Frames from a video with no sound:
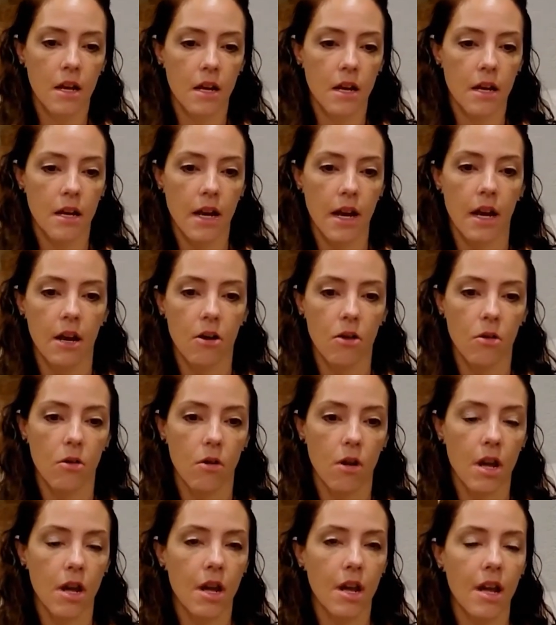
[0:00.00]

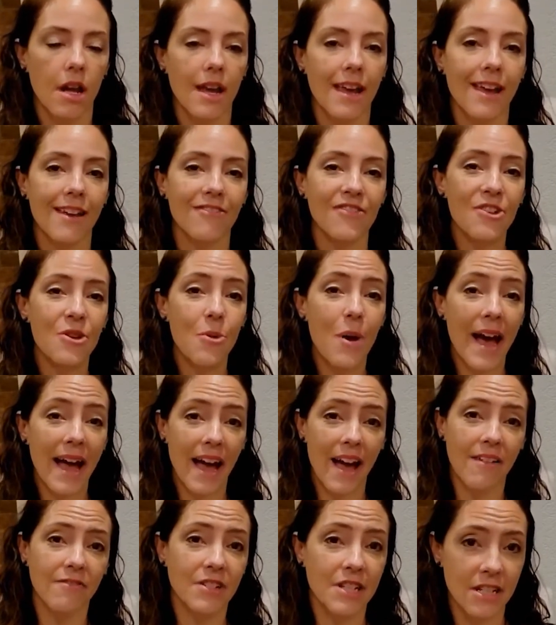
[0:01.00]
Now, if you
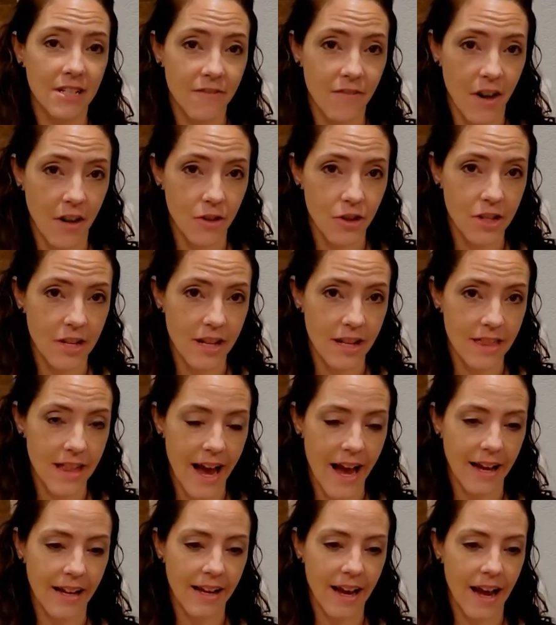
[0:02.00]
have dysfunction in
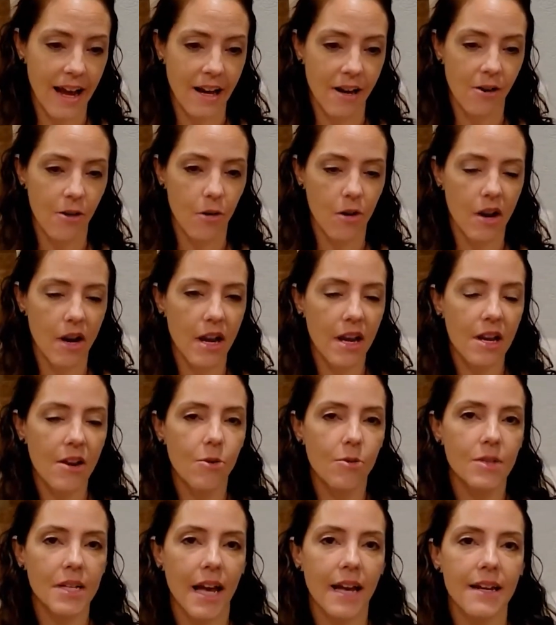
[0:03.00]
that category,
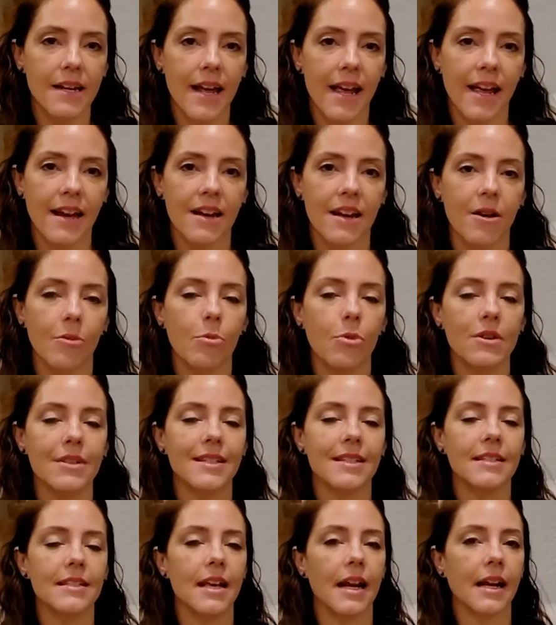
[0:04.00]
you tend to end up with
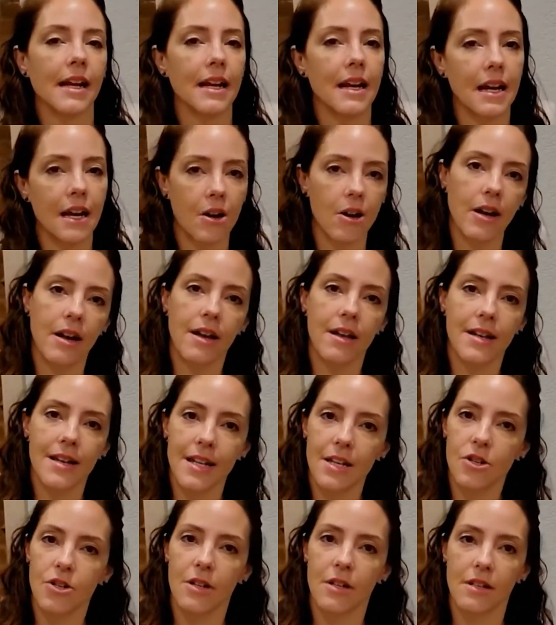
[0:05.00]
secondary
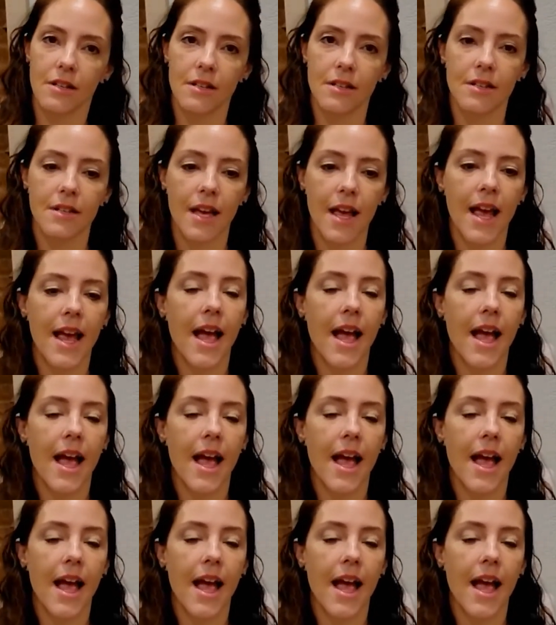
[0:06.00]
conditions.